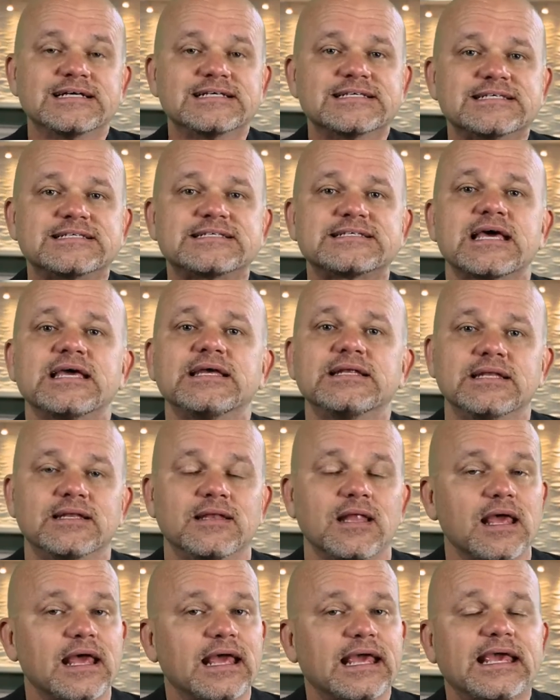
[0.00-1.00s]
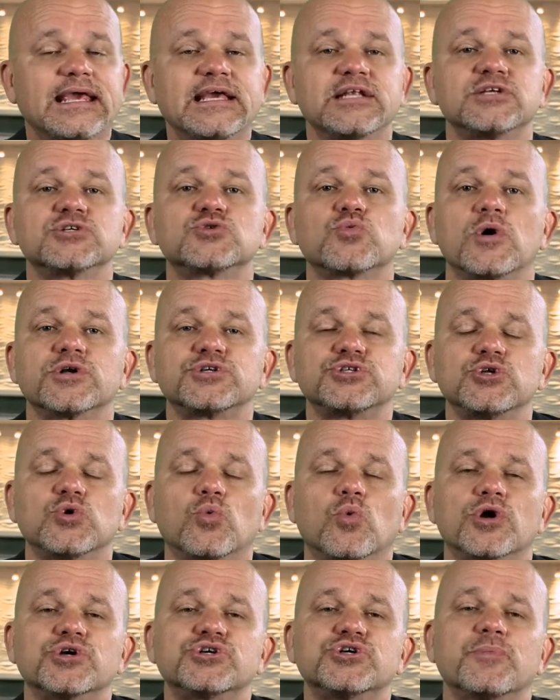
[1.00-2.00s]
Satan, he just wants you to
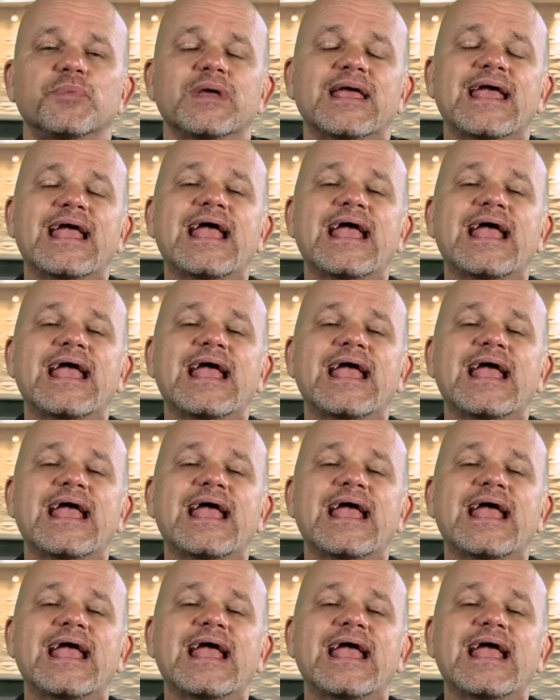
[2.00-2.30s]
worship